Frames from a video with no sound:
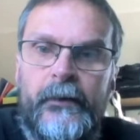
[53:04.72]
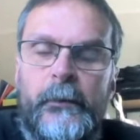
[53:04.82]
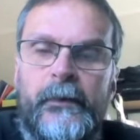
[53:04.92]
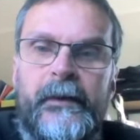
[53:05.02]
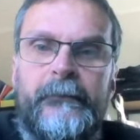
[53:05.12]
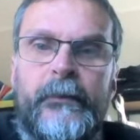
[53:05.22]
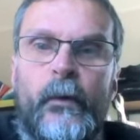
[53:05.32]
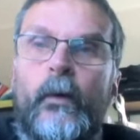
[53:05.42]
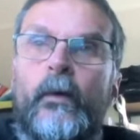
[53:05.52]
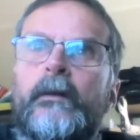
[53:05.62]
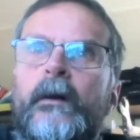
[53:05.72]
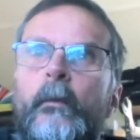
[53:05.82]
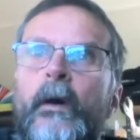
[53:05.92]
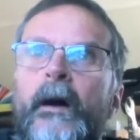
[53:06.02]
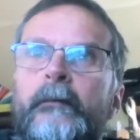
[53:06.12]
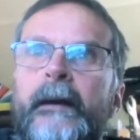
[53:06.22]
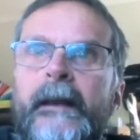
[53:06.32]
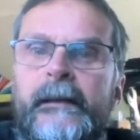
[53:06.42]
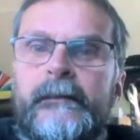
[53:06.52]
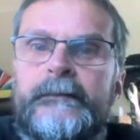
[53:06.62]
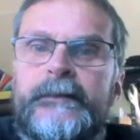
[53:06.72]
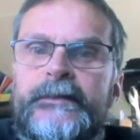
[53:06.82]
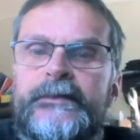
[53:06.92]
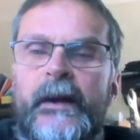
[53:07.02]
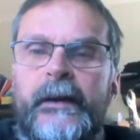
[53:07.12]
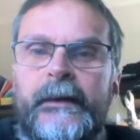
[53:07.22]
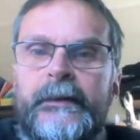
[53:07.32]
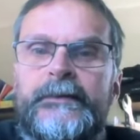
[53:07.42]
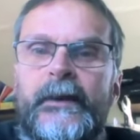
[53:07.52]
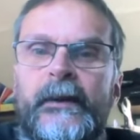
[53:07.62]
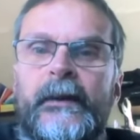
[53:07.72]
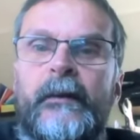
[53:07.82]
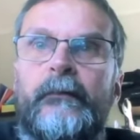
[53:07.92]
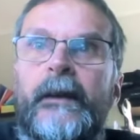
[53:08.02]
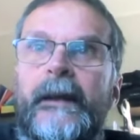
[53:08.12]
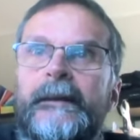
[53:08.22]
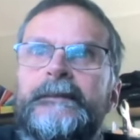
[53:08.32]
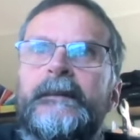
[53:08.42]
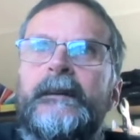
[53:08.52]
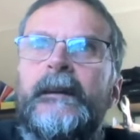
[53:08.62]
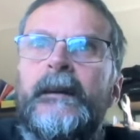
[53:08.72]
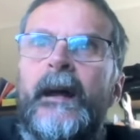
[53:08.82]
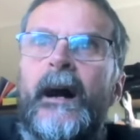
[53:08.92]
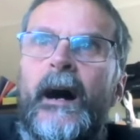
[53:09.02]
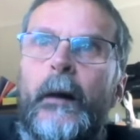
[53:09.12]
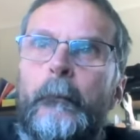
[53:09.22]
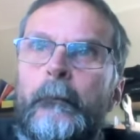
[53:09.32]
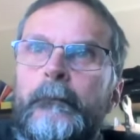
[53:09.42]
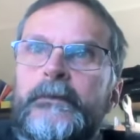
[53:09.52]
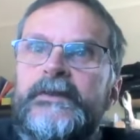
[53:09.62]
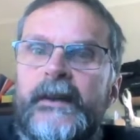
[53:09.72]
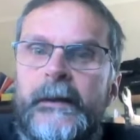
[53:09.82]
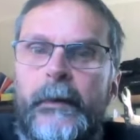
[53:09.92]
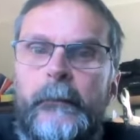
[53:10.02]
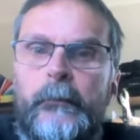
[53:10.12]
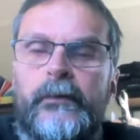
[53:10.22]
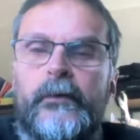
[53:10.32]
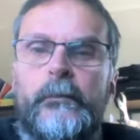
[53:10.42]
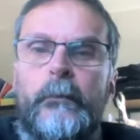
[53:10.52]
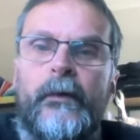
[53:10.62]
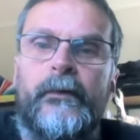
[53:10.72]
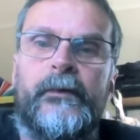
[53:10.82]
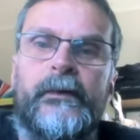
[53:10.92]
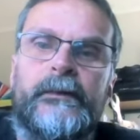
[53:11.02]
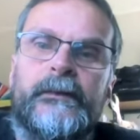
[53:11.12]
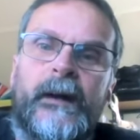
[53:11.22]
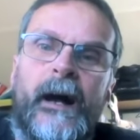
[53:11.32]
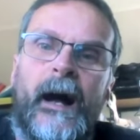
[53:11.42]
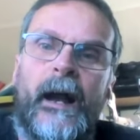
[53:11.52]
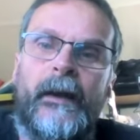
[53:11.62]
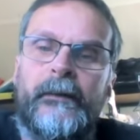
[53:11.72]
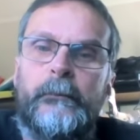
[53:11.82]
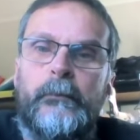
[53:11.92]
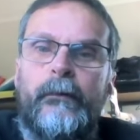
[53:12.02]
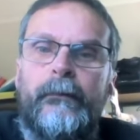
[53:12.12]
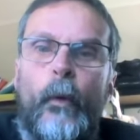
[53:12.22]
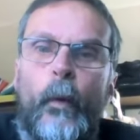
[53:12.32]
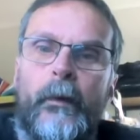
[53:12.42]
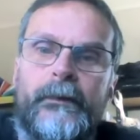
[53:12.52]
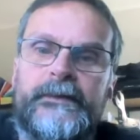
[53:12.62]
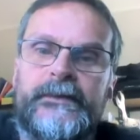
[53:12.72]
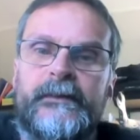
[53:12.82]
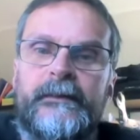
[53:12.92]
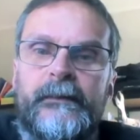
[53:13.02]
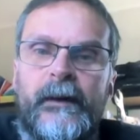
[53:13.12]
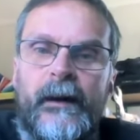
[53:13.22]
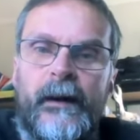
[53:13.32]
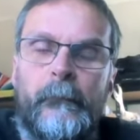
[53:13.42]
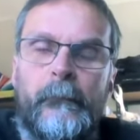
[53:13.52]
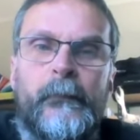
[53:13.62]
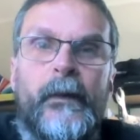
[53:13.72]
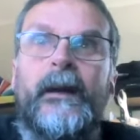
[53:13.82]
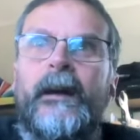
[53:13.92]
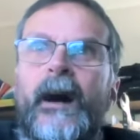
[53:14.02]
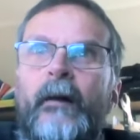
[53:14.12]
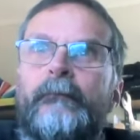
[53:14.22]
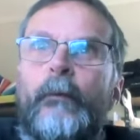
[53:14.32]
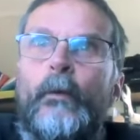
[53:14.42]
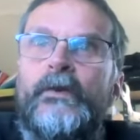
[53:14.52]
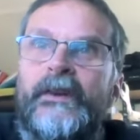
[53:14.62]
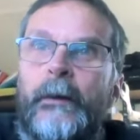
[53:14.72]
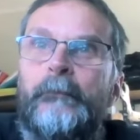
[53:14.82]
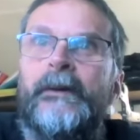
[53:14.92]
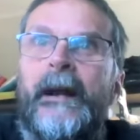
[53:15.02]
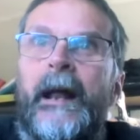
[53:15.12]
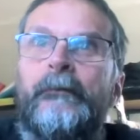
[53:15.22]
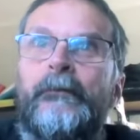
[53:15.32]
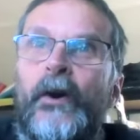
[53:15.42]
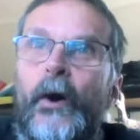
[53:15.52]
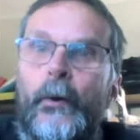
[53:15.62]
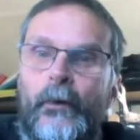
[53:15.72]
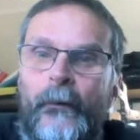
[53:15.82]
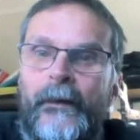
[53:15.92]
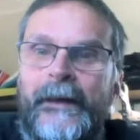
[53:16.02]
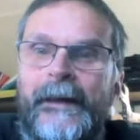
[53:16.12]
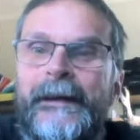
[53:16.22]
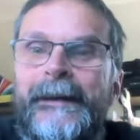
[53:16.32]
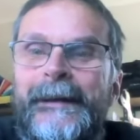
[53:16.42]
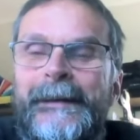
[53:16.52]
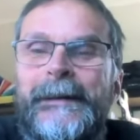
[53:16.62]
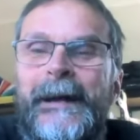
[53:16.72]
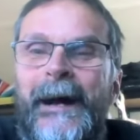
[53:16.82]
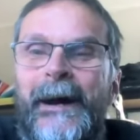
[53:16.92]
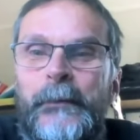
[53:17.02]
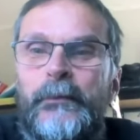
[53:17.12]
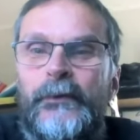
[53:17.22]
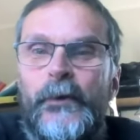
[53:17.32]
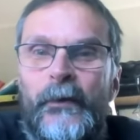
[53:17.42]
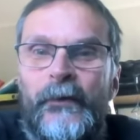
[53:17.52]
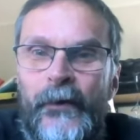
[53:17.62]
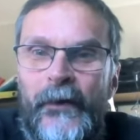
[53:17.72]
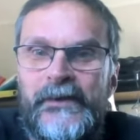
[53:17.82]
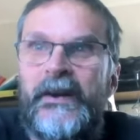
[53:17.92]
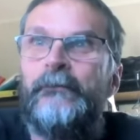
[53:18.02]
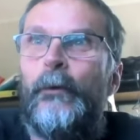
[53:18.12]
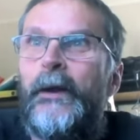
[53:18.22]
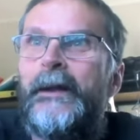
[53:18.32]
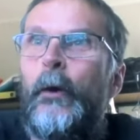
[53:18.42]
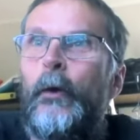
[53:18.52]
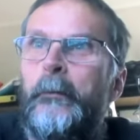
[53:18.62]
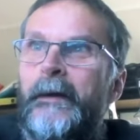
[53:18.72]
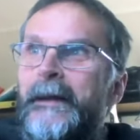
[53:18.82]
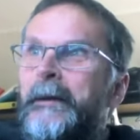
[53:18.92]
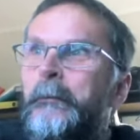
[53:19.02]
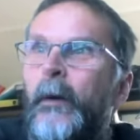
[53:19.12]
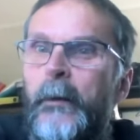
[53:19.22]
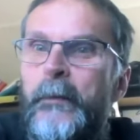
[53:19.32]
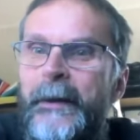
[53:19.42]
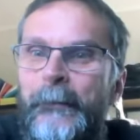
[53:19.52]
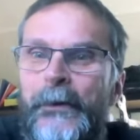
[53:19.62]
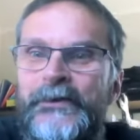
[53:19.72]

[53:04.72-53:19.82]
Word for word: just wondered if you're aware of any studies that have linked um, sleep improvement and performance. Um, unfortunately, I'm going to have to err along the uh, improvement to the general economy by people who